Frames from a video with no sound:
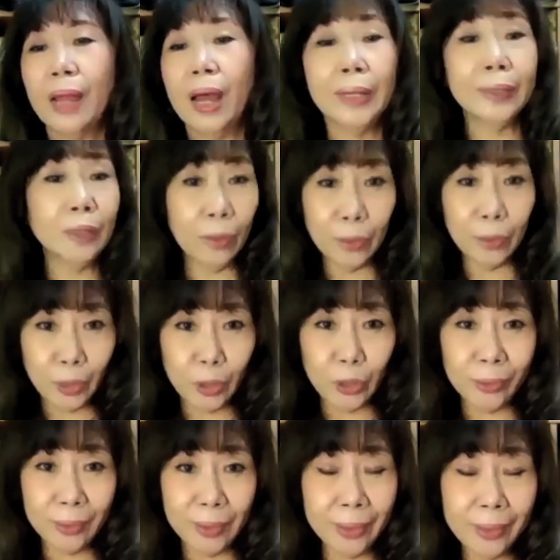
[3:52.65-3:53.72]

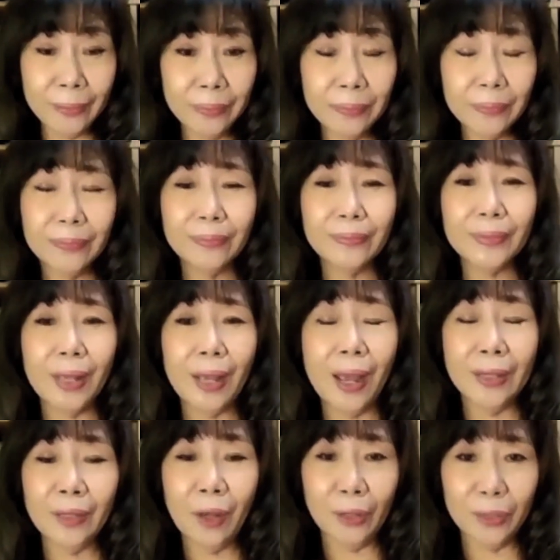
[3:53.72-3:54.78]
unconditionally,
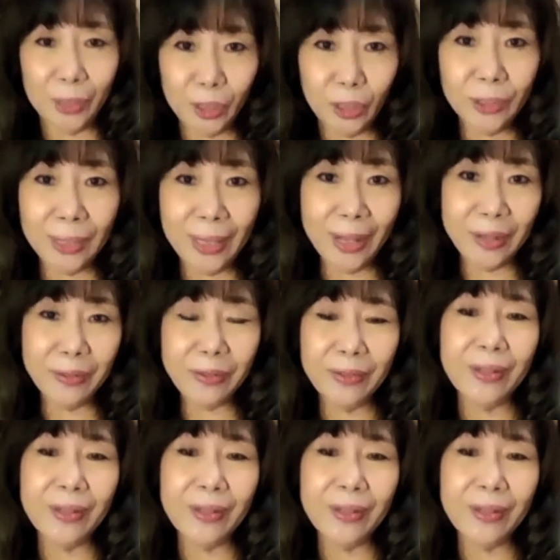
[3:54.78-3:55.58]
unconditional love.